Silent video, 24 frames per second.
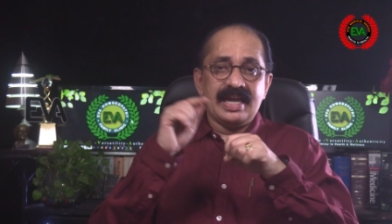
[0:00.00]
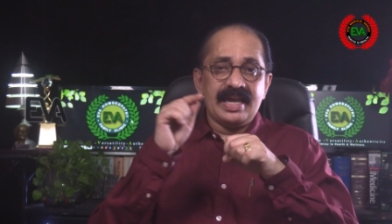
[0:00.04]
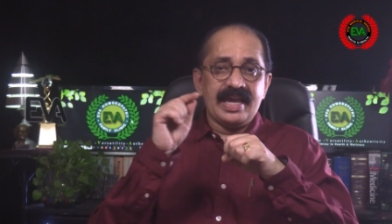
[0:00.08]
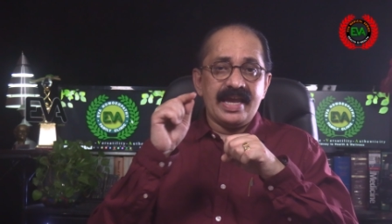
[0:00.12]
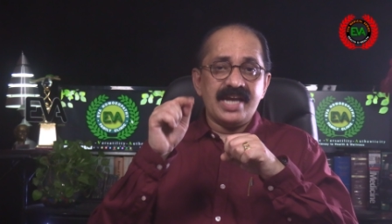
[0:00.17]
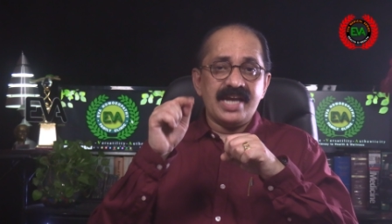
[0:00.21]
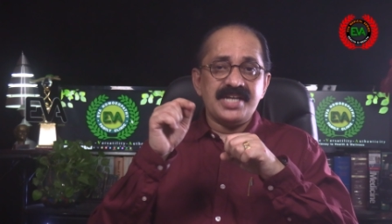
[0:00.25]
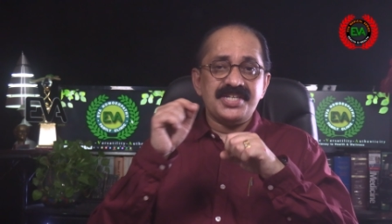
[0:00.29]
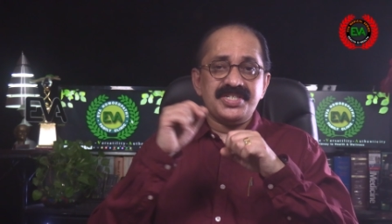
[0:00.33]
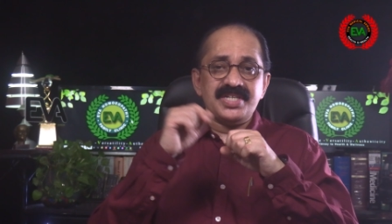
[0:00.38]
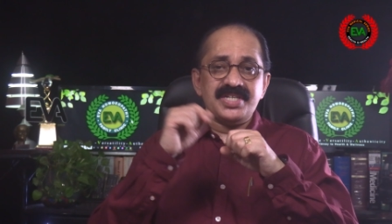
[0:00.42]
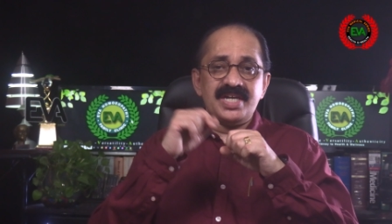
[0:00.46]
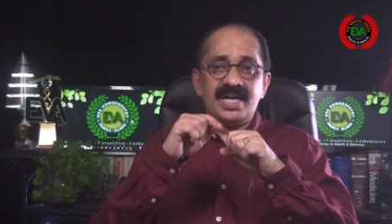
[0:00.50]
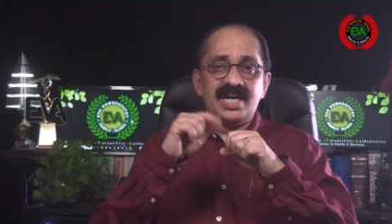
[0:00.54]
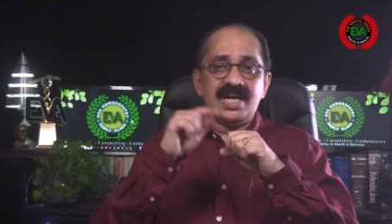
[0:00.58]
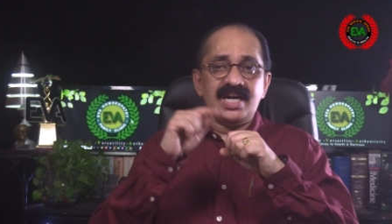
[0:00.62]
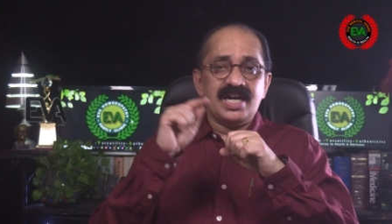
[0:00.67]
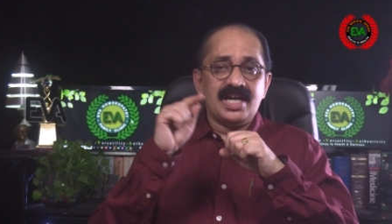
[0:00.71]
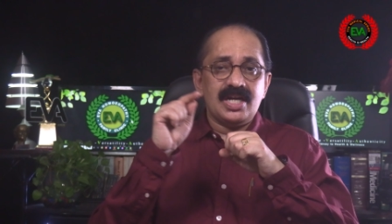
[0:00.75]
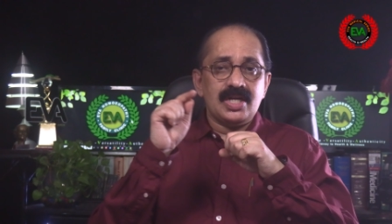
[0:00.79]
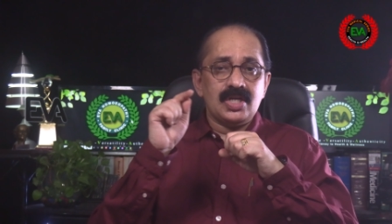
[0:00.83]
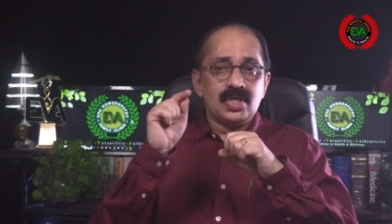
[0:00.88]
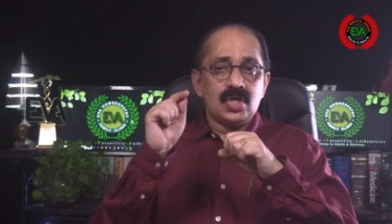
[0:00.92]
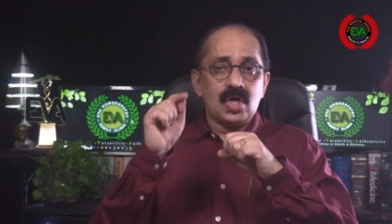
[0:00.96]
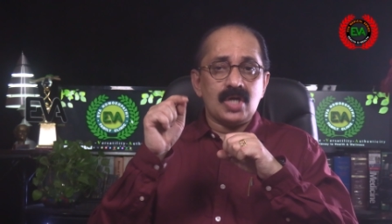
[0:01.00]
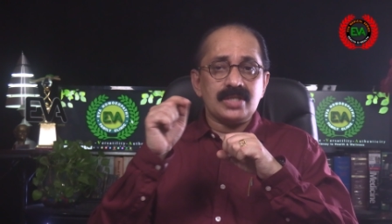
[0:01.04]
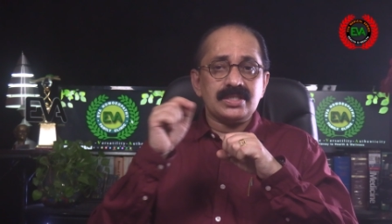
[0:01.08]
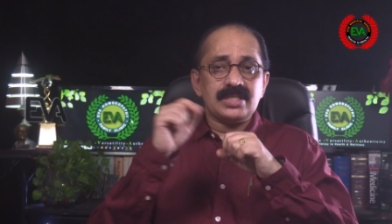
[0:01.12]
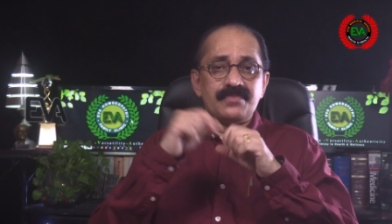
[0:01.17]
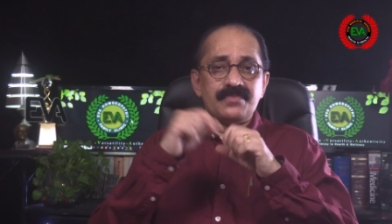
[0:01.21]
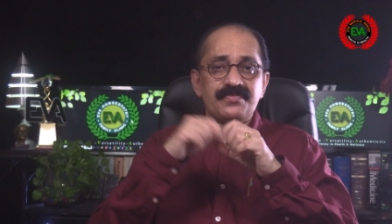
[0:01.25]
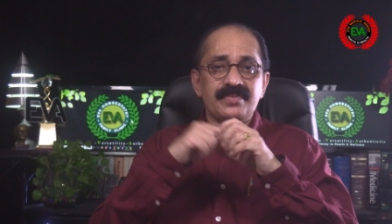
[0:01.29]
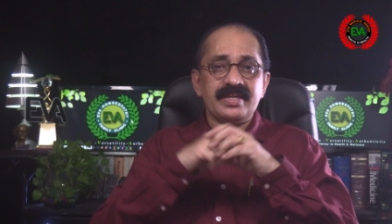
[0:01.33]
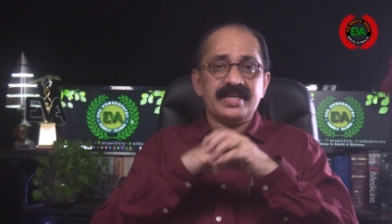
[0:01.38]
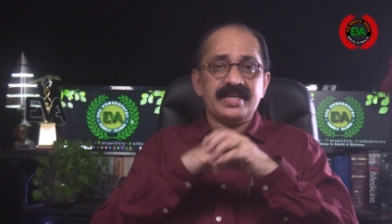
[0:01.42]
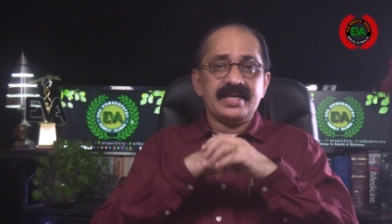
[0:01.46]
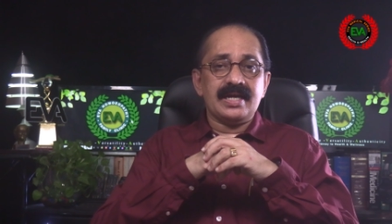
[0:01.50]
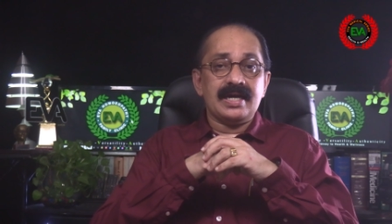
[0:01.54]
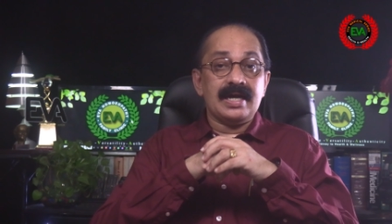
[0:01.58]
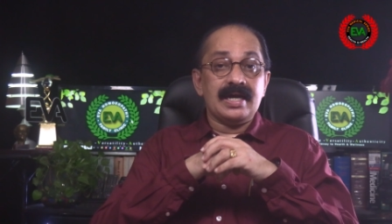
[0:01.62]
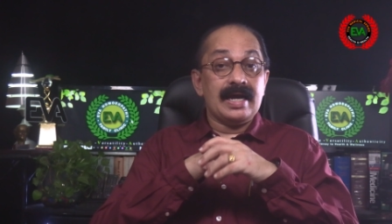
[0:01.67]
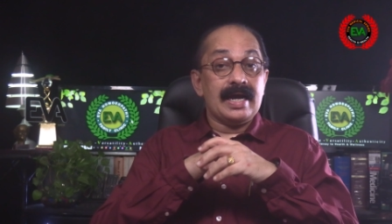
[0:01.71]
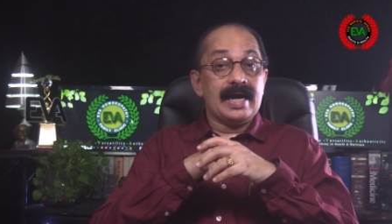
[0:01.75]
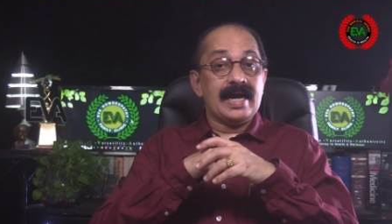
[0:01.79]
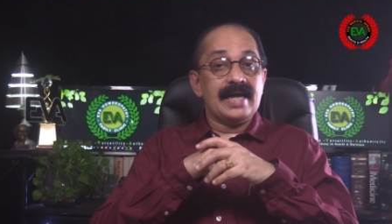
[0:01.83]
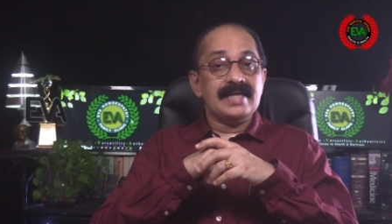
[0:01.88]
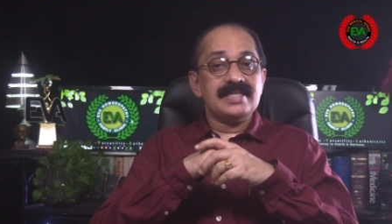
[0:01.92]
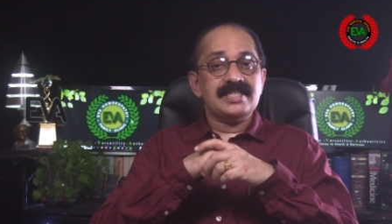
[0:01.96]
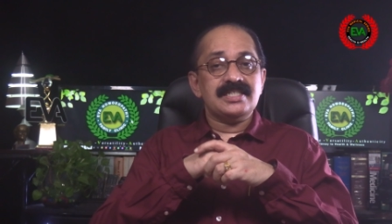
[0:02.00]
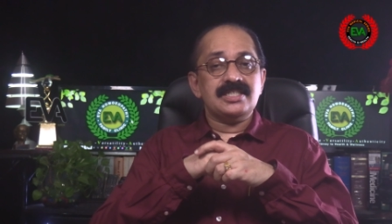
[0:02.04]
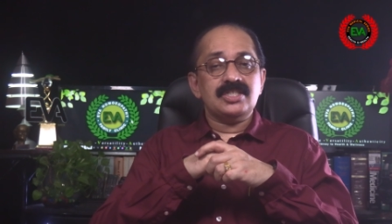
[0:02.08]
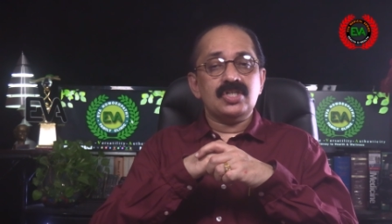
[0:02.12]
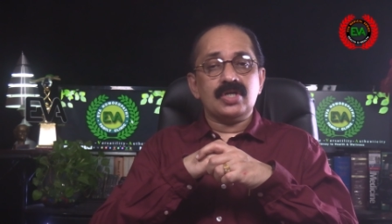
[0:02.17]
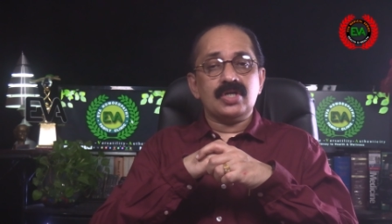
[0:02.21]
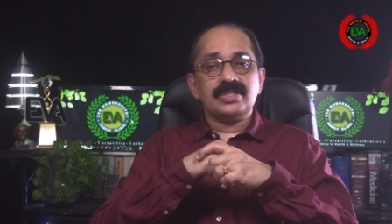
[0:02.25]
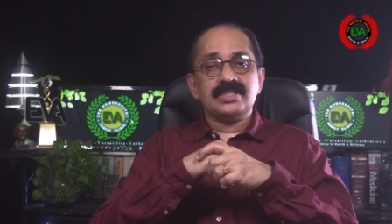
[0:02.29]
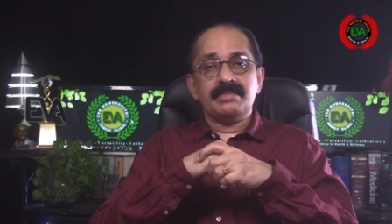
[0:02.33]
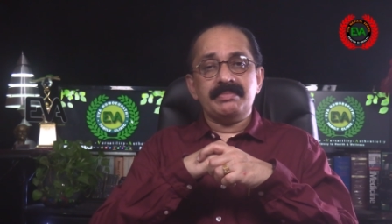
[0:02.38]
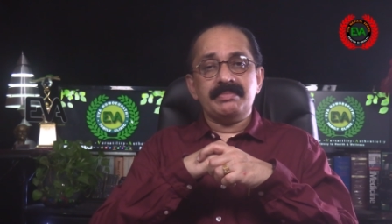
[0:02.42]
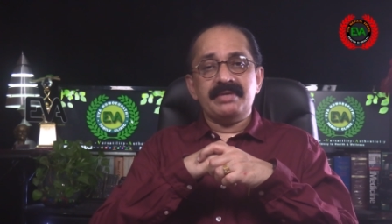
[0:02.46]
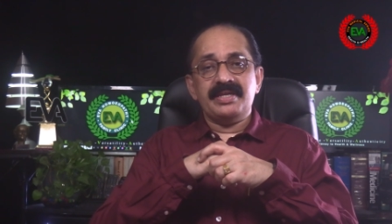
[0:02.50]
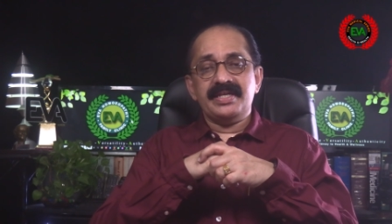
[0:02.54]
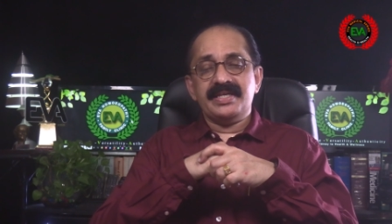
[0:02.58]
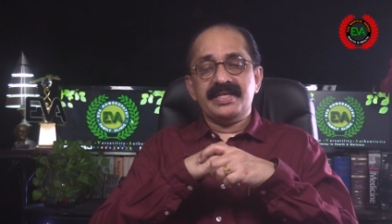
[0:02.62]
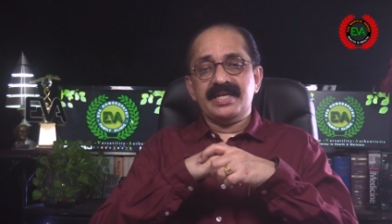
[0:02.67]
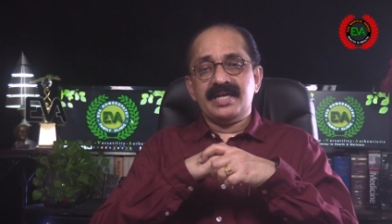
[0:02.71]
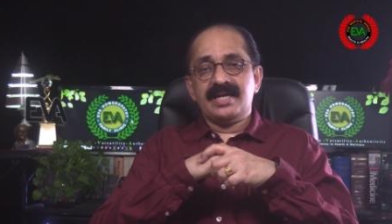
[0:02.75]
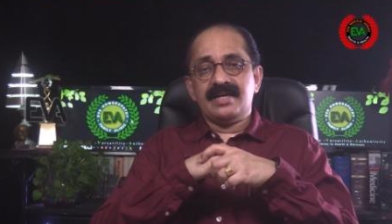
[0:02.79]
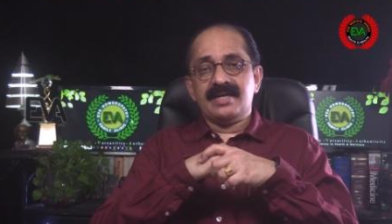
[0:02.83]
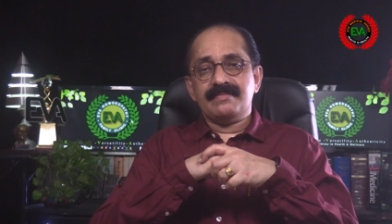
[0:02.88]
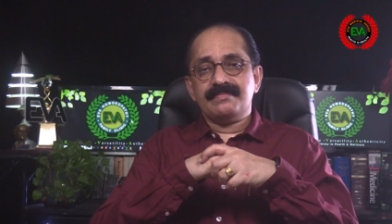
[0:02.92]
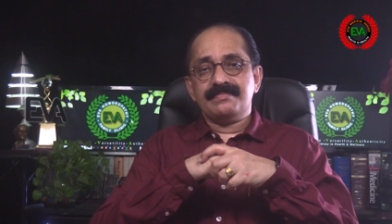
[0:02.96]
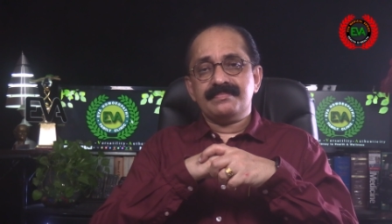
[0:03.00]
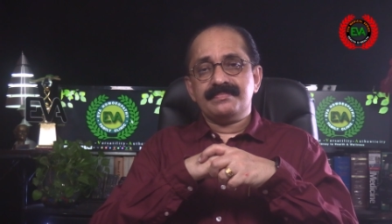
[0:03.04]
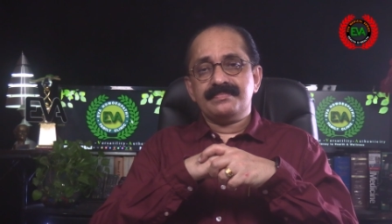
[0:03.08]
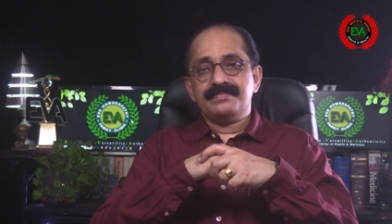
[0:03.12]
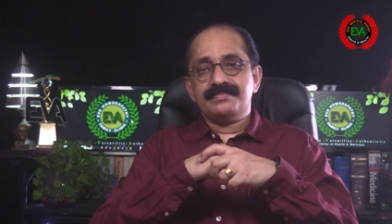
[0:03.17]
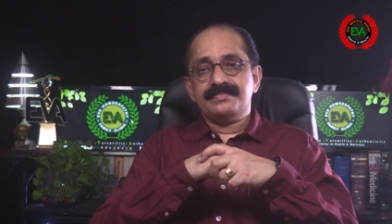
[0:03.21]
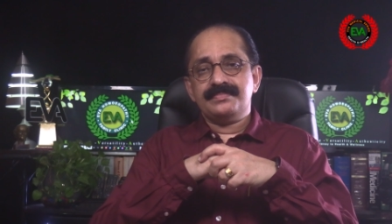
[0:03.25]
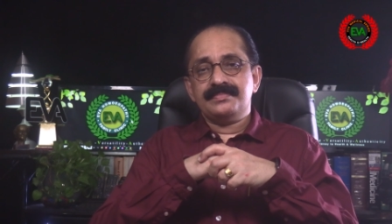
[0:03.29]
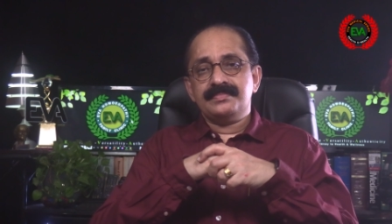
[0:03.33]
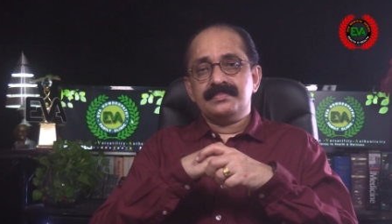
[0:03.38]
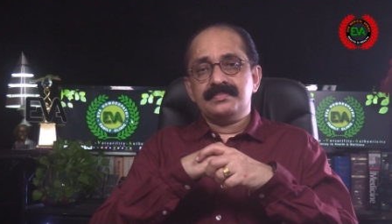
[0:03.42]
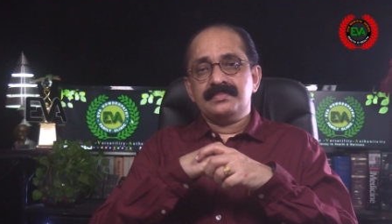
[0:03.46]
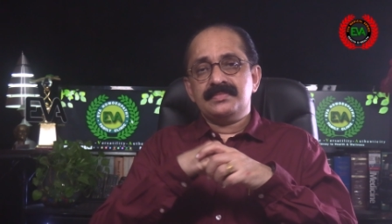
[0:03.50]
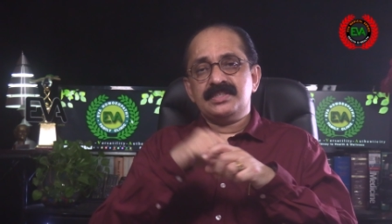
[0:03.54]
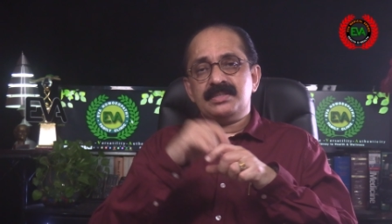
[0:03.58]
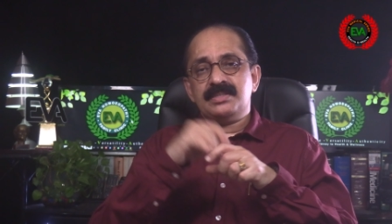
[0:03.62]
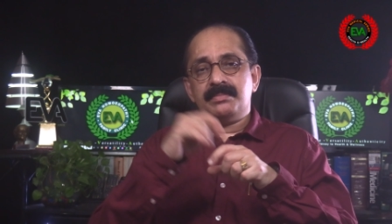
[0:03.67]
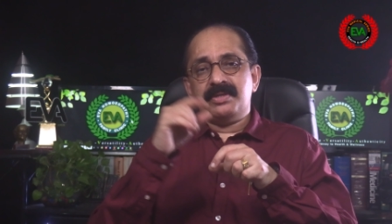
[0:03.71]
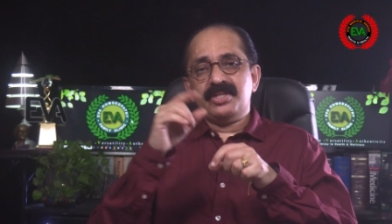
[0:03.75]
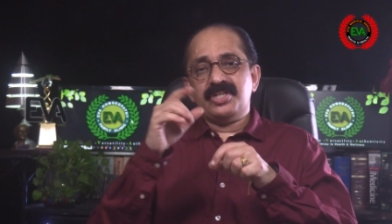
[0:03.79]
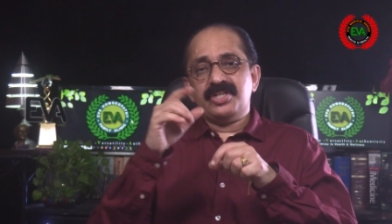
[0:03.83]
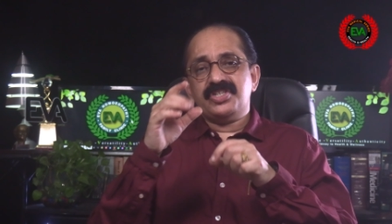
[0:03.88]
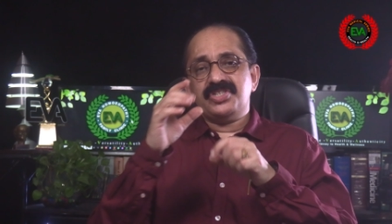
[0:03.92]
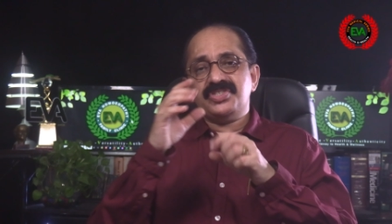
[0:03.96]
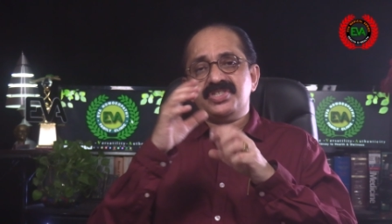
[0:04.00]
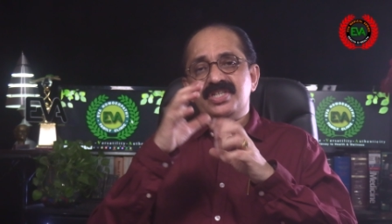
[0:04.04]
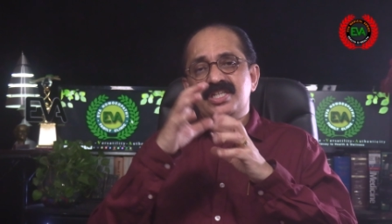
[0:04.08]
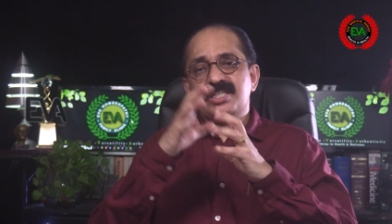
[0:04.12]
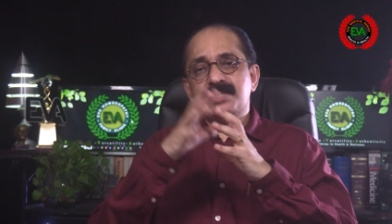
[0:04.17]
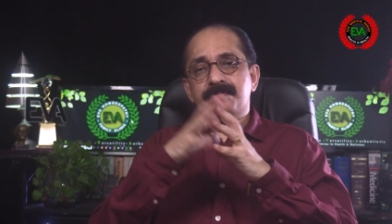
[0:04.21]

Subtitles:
Asia, North Africa, and North America. The mother tincture is